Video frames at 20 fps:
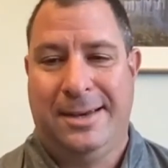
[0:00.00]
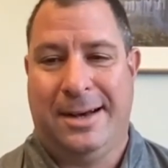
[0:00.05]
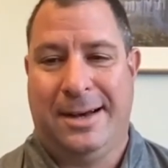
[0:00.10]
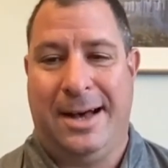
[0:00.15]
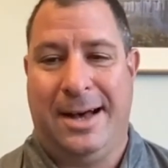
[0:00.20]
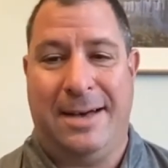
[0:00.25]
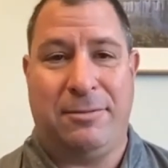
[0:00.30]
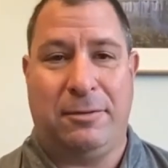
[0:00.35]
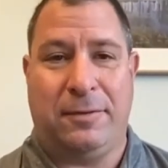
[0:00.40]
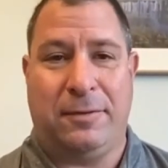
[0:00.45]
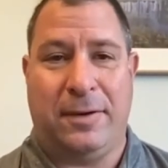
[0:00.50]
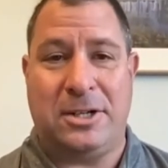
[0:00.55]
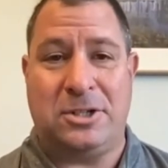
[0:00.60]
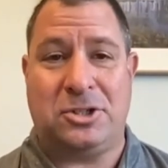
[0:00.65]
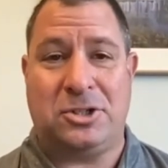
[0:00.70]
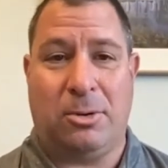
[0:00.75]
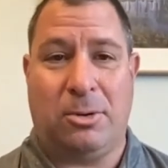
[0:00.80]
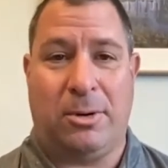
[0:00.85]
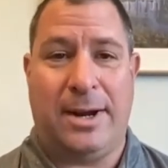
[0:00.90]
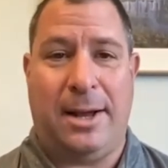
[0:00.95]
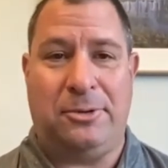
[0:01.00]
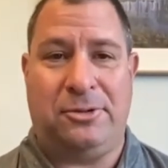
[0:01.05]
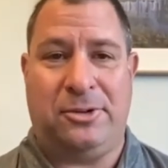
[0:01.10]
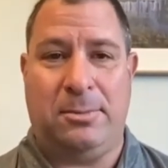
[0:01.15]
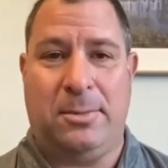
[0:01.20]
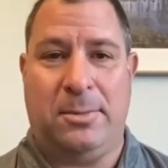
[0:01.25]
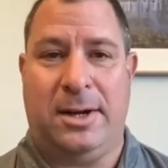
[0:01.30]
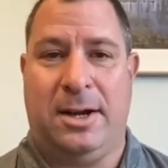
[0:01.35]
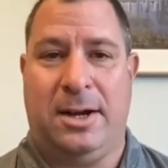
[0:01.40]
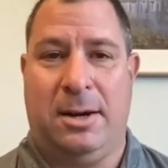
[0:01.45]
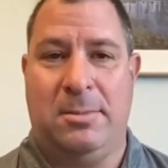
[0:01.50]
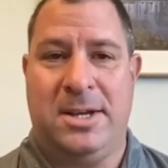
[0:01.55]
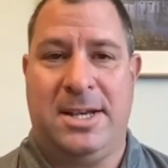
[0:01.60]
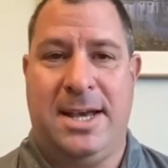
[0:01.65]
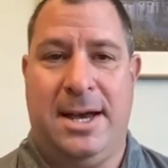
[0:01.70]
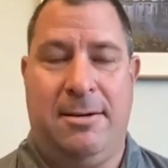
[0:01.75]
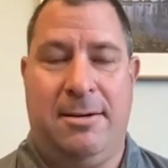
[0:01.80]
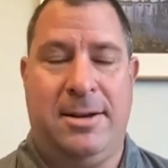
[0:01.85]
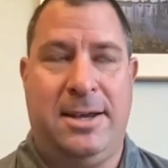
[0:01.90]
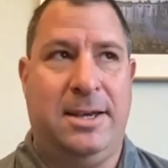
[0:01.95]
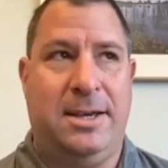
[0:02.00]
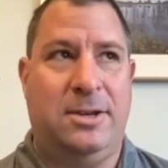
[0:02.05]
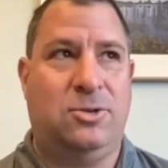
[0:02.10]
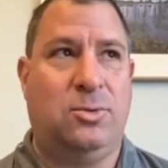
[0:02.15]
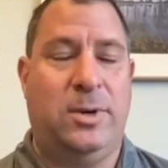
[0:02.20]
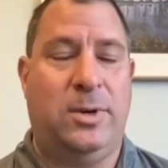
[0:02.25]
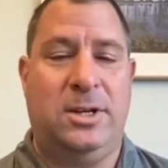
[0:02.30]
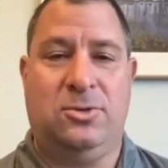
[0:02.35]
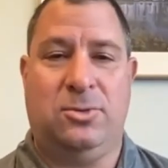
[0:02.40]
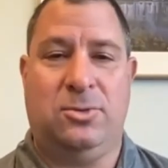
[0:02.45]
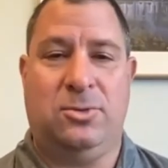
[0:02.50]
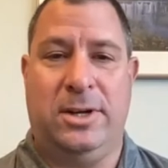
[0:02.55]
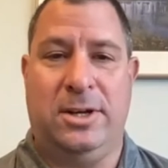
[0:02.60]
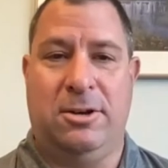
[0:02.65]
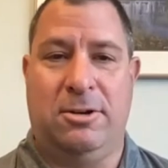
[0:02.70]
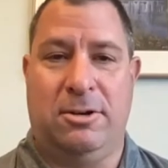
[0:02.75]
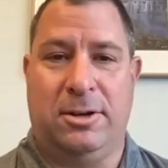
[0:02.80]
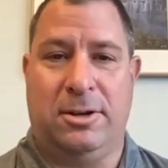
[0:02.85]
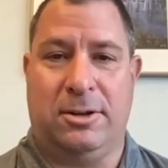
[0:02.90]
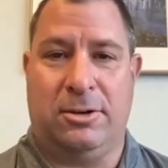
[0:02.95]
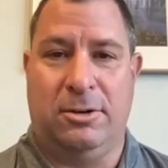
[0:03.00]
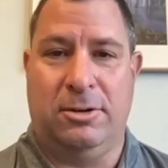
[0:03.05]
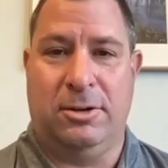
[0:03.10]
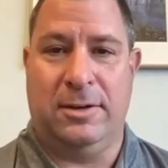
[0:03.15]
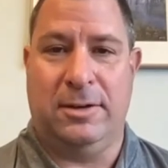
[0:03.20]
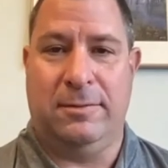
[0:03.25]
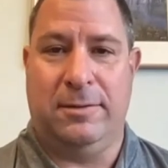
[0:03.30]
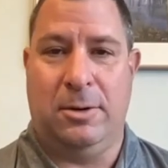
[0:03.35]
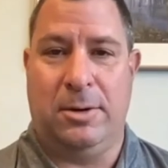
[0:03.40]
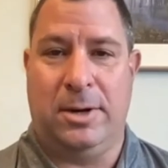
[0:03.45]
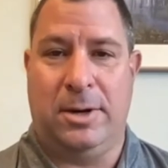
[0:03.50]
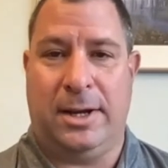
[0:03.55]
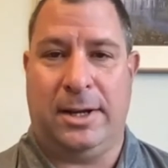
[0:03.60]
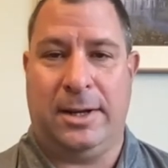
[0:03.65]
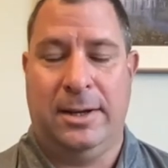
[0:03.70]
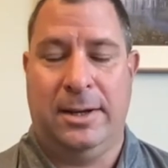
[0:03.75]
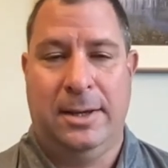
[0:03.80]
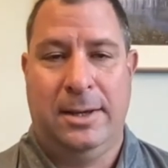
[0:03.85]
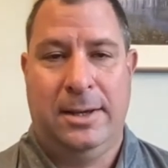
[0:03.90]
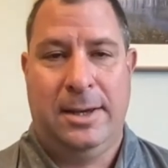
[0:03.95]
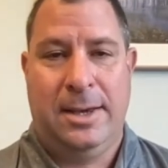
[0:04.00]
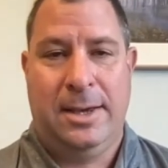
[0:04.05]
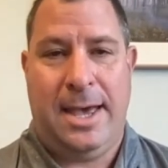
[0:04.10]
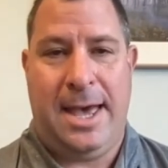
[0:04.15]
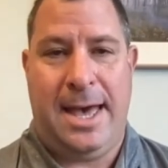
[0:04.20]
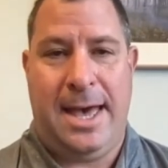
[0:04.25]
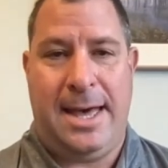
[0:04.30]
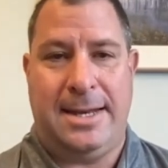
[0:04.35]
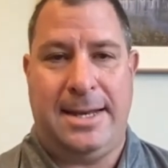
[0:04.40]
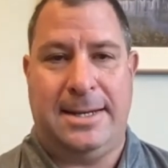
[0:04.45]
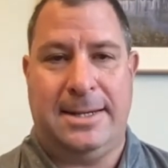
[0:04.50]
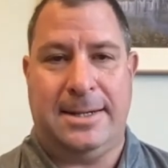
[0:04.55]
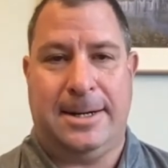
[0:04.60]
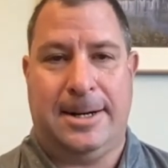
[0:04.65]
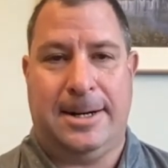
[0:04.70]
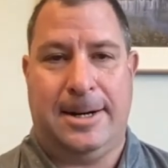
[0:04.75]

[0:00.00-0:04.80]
I have a funny story. I was in Montgomery County in 2020 during the early voting, and